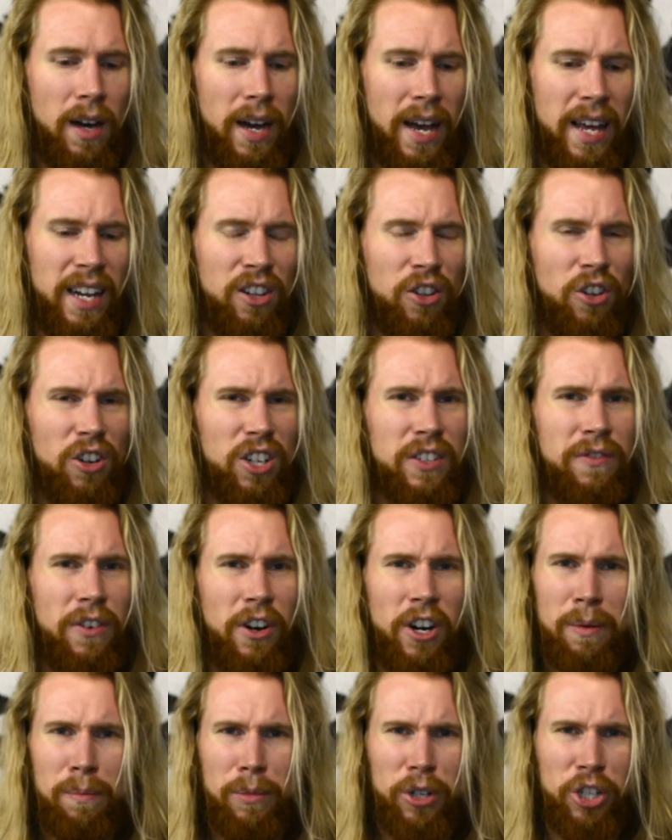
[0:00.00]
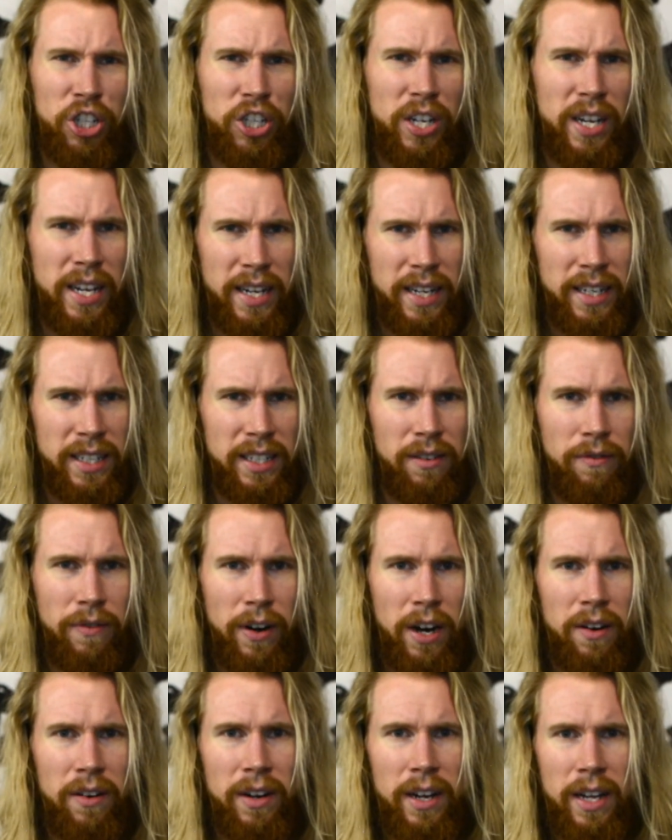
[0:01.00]
and looks very machined,
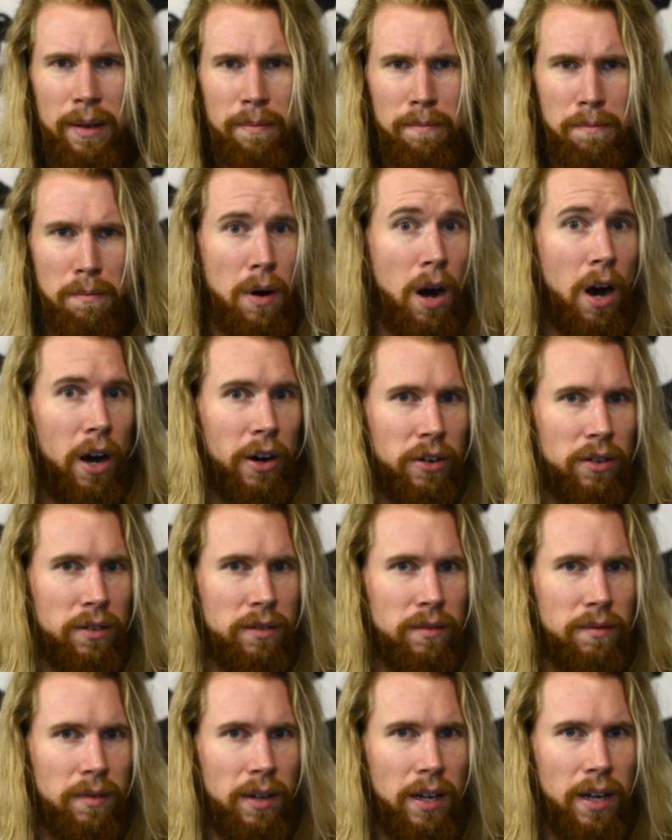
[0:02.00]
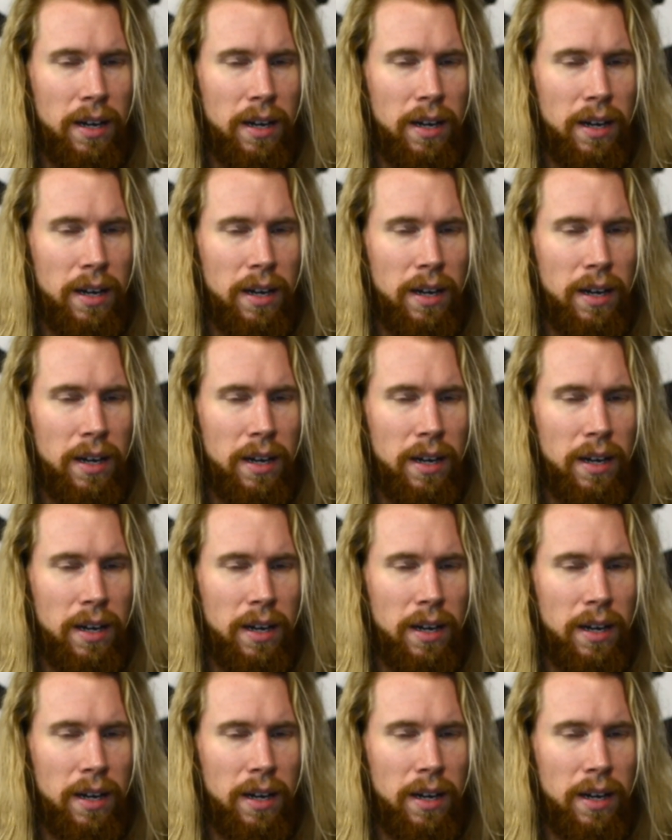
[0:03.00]
very modern,